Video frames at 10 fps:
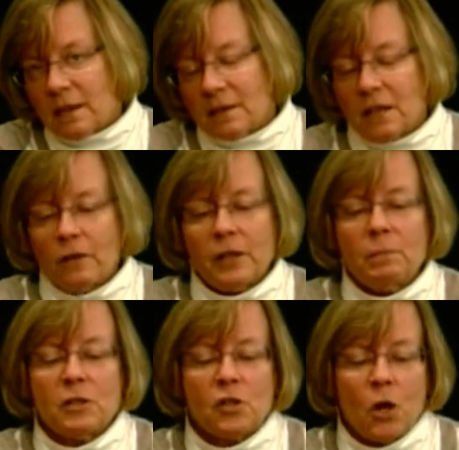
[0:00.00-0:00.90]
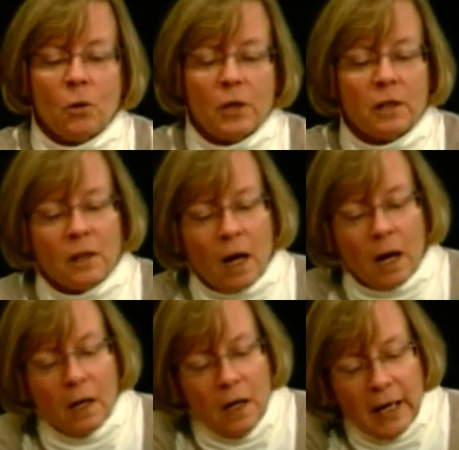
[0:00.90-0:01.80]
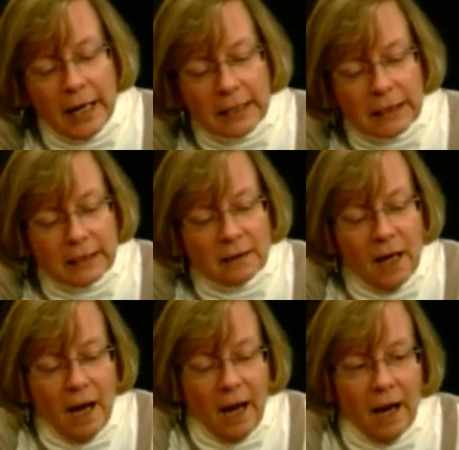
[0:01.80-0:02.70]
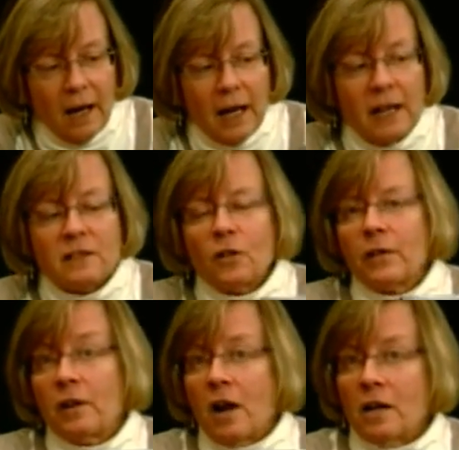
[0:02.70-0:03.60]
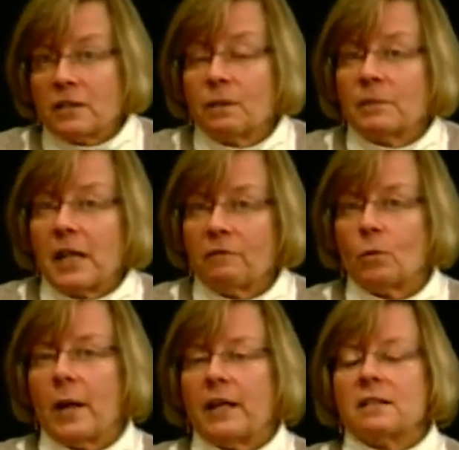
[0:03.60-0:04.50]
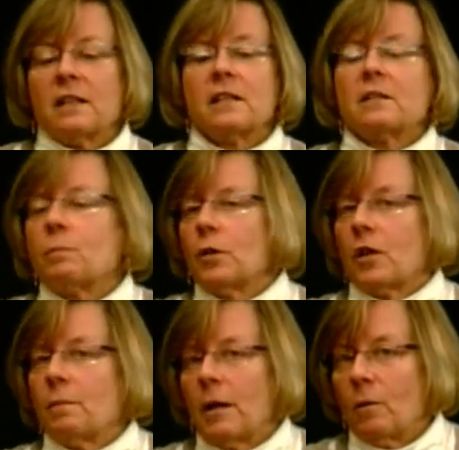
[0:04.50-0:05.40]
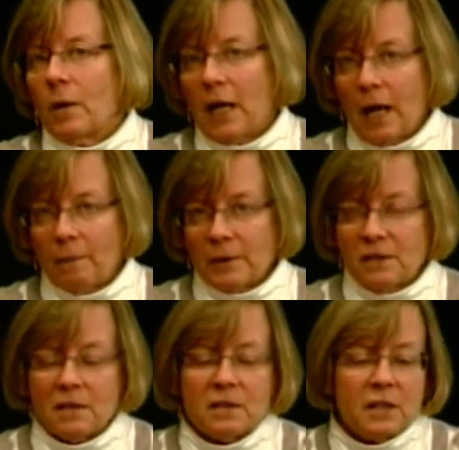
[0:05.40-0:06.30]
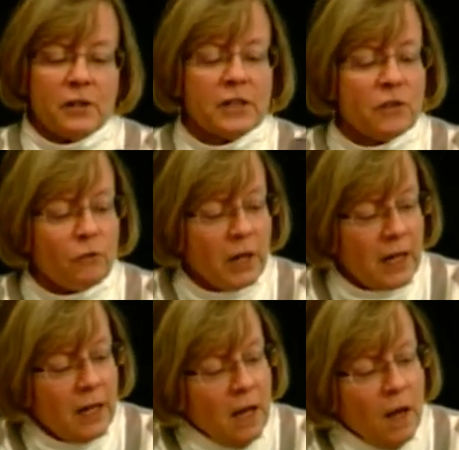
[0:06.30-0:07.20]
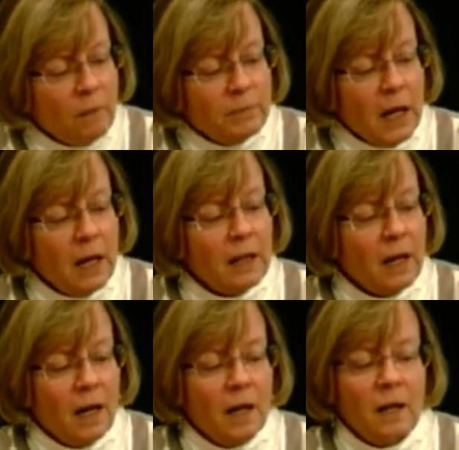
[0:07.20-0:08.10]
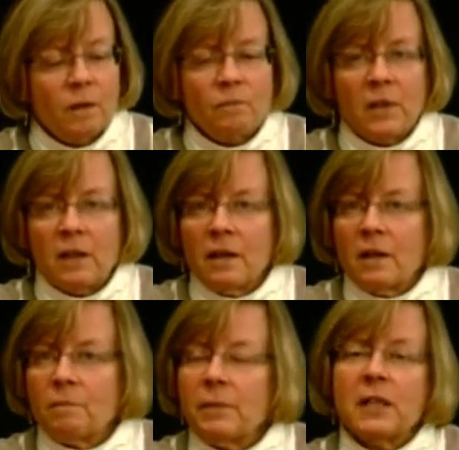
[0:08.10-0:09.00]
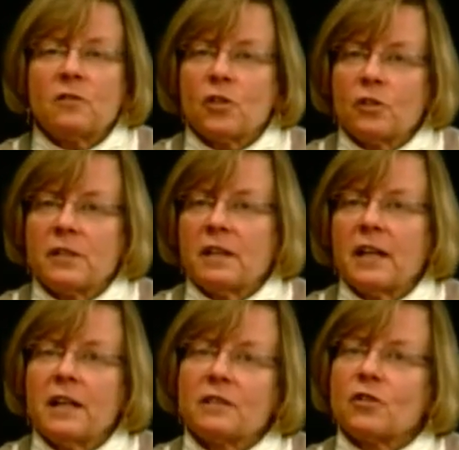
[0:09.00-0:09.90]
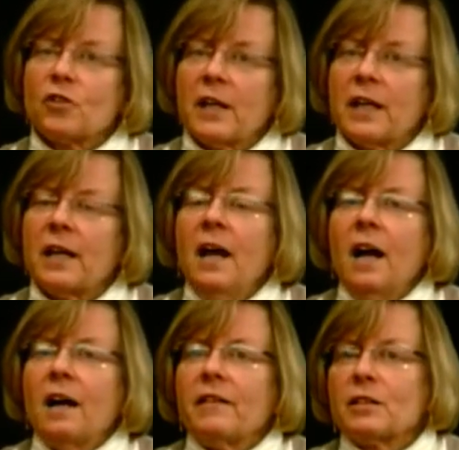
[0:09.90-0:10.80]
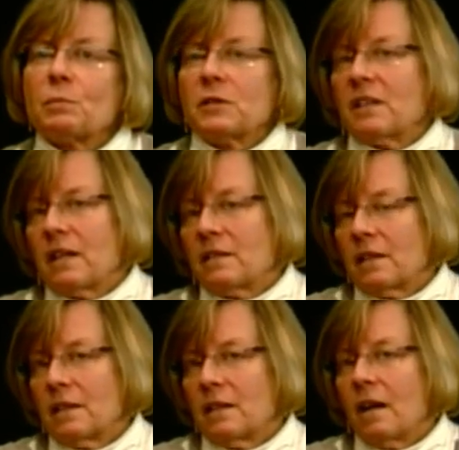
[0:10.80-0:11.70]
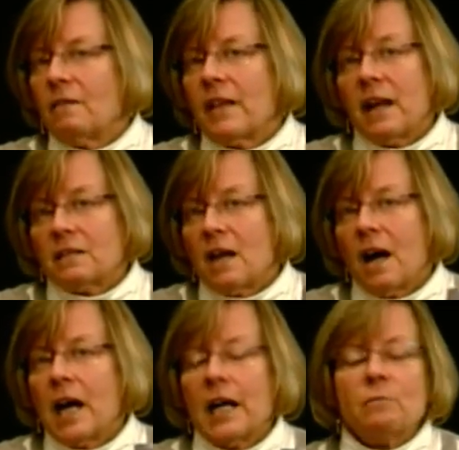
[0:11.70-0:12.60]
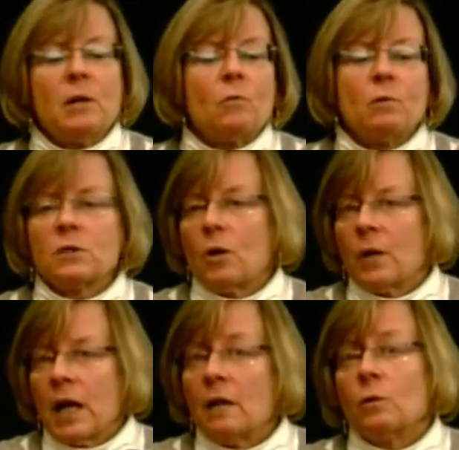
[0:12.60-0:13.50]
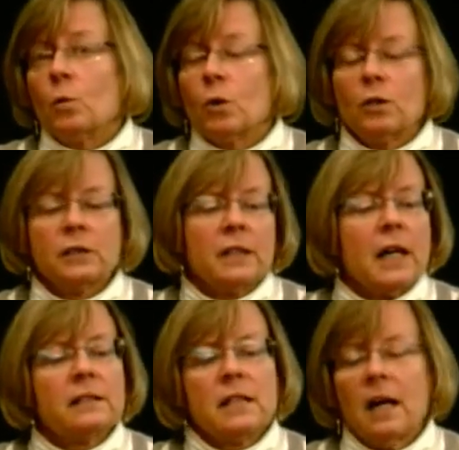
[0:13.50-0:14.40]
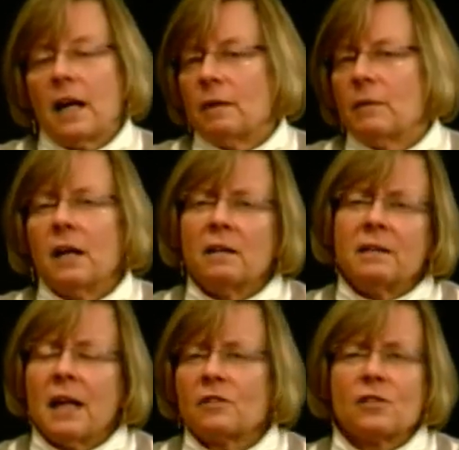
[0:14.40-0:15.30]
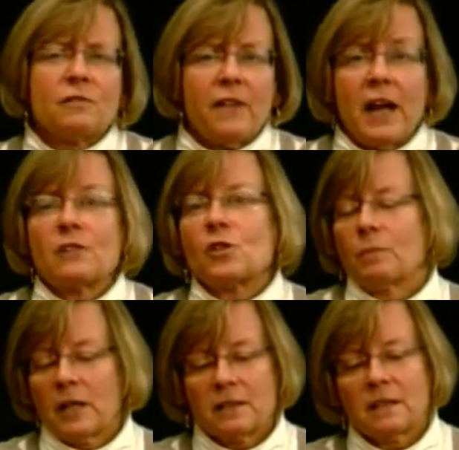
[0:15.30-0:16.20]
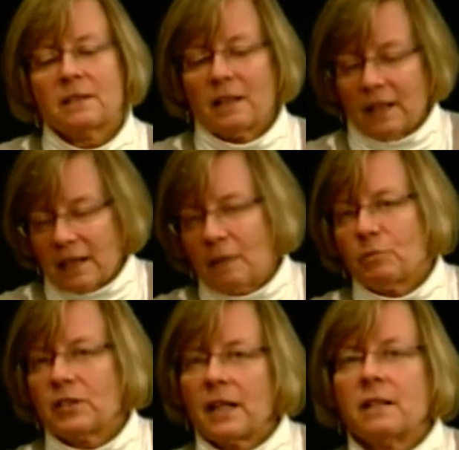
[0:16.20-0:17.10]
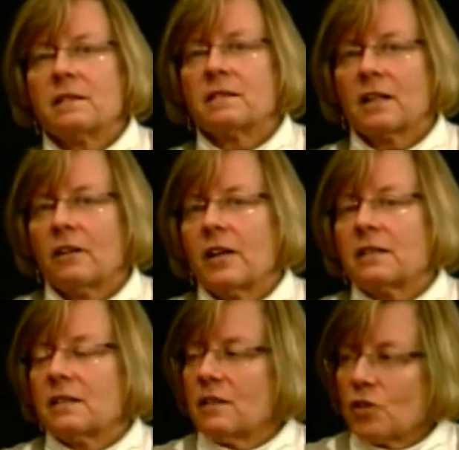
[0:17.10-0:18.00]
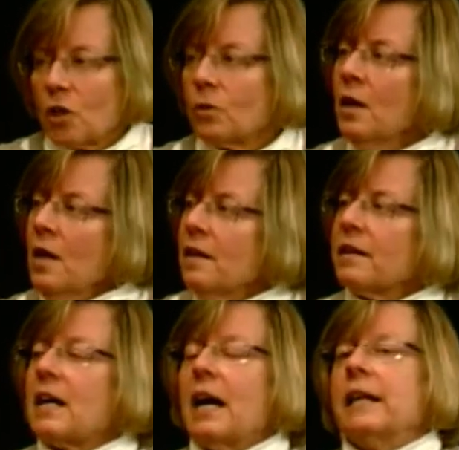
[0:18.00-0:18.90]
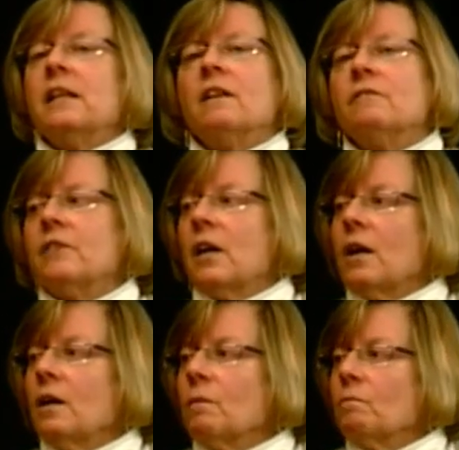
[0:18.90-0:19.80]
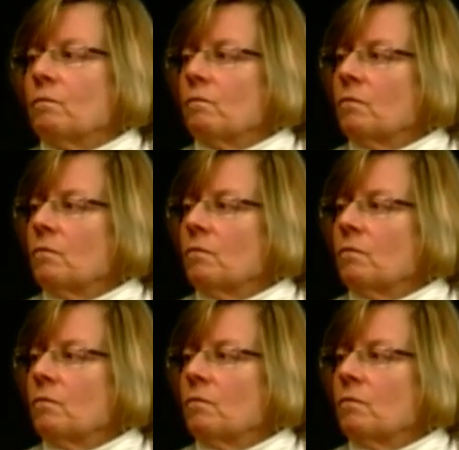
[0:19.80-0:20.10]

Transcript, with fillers: It's already been shown in uh, England, uh, and so there are some giveaways in this book about what happens in series three. But um, the pictures and the history that's presented of that time and what was going on in the world at that time, uh, not just fashion, but as I said, like they presented the cigarettes, they showed the kind so, of um,